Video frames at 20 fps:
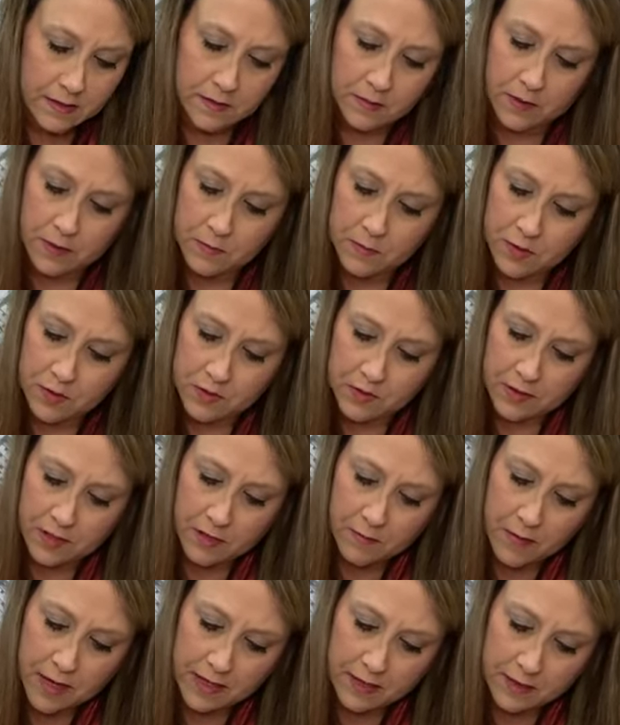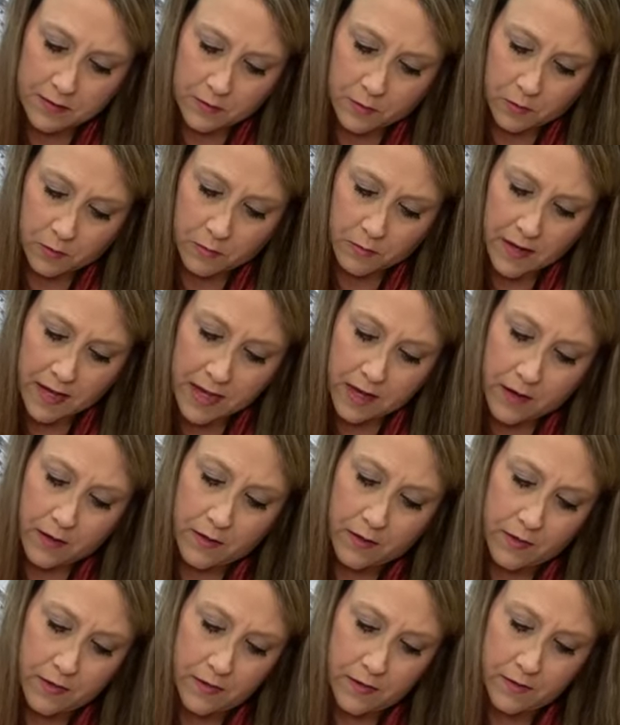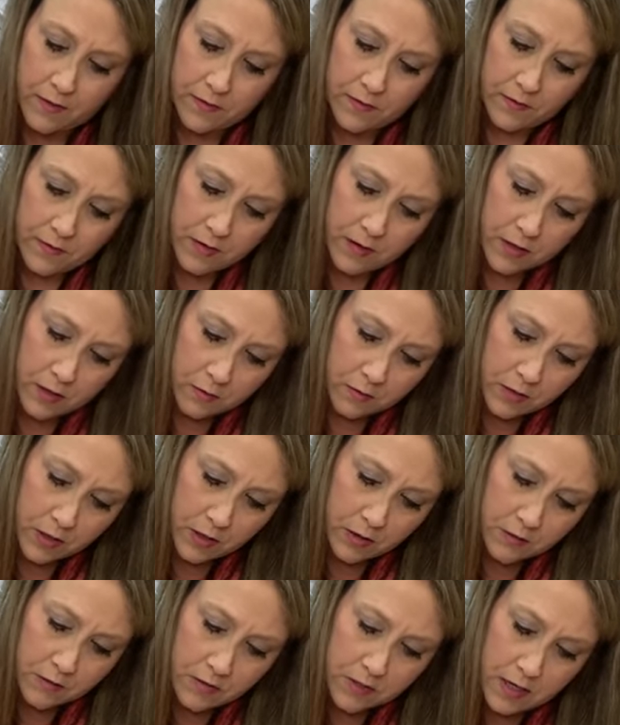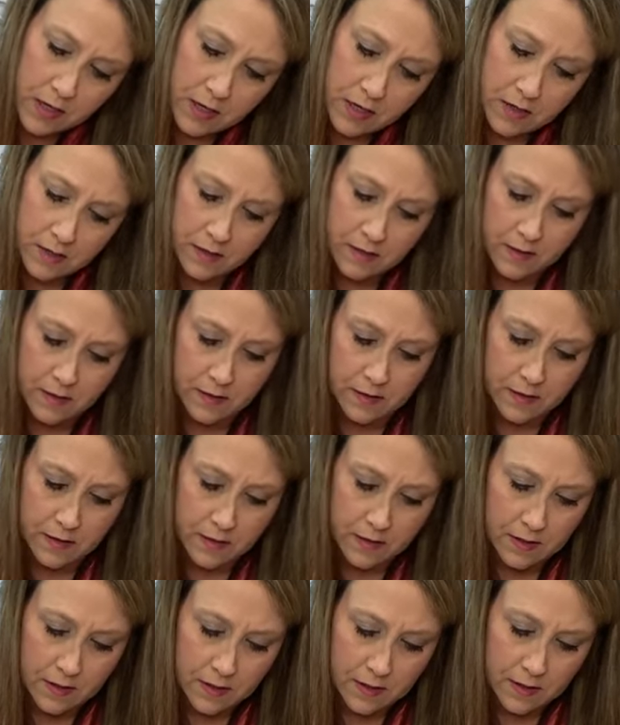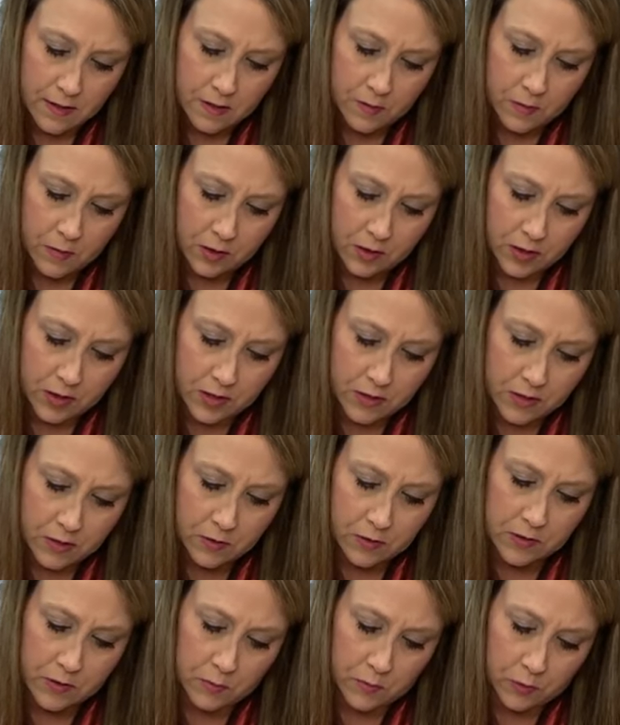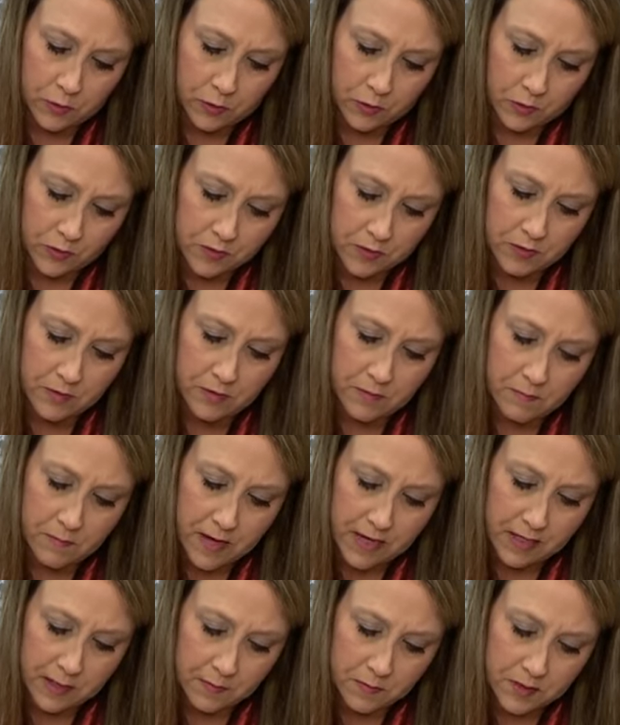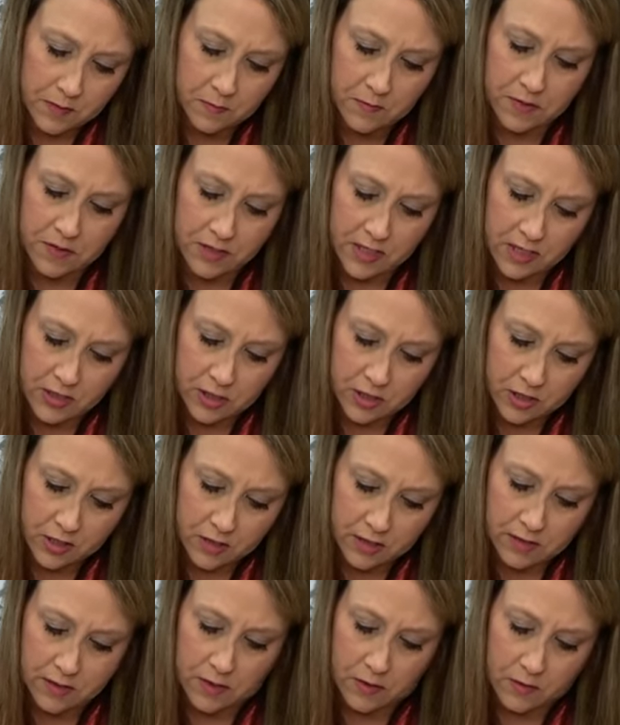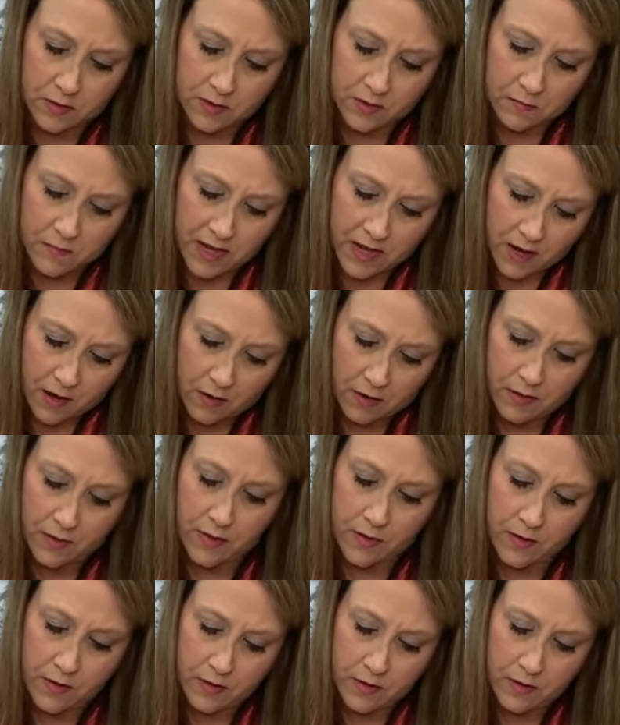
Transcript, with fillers: So I'm just gonna make his little mouth all cutesy. We're gonna do some little, make him some stitches on his mouth.